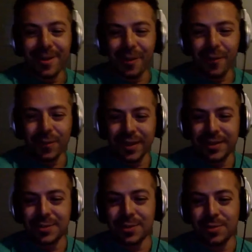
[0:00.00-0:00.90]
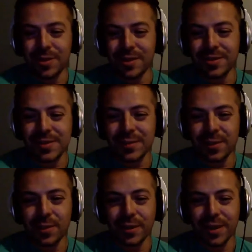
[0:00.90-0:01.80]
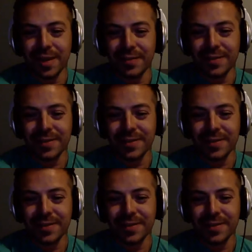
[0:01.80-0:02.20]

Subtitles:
over like 2-3 years after Hogan left.